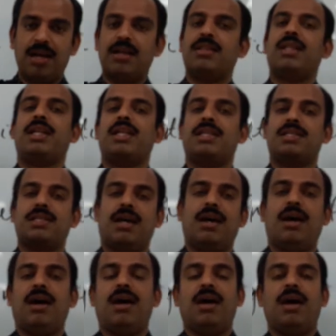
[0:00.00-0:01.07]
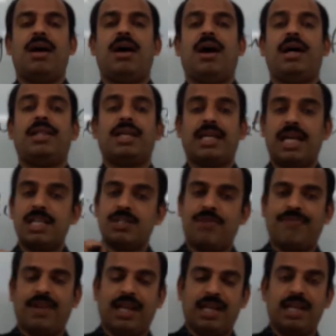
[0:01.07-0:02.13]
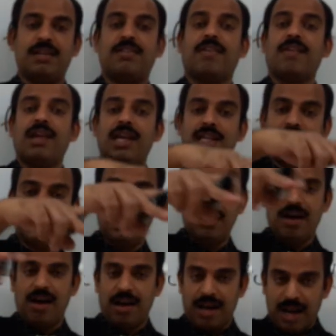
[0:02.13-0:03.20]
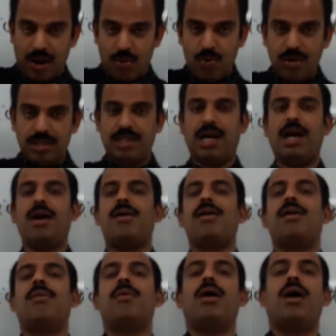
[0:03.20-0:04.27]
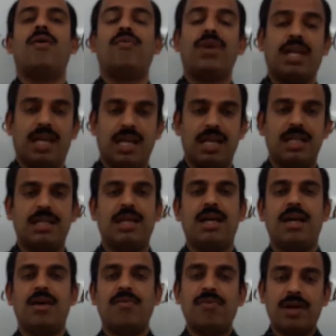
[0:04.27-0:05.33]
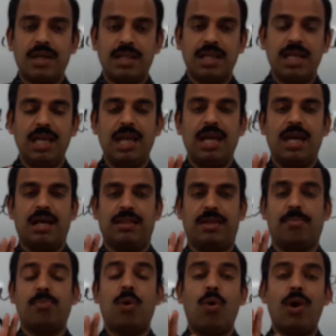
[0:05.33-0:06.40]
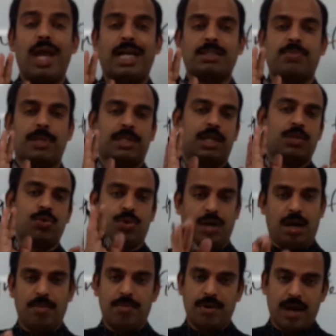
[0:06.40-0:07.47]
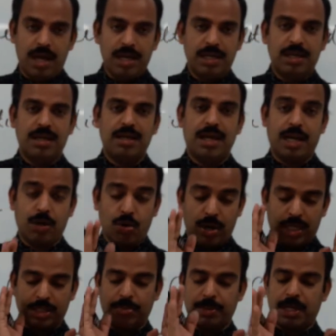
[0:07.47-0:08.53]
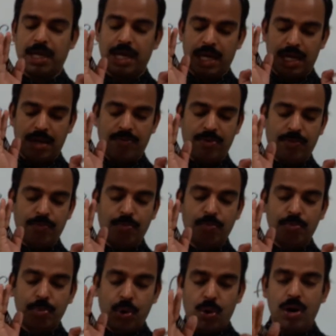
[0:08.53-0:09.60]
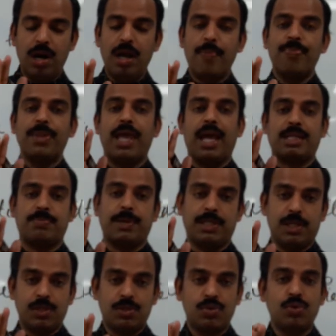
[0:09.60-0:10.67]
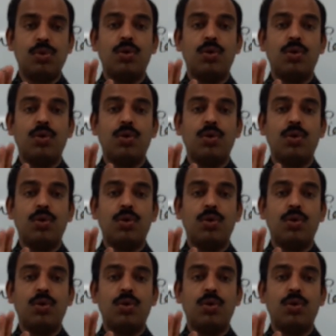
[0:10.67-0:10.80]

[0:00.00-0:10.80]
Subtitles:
that is in the case of cricket, the region around the wicket where the ball expected to come, right? Or ball expected to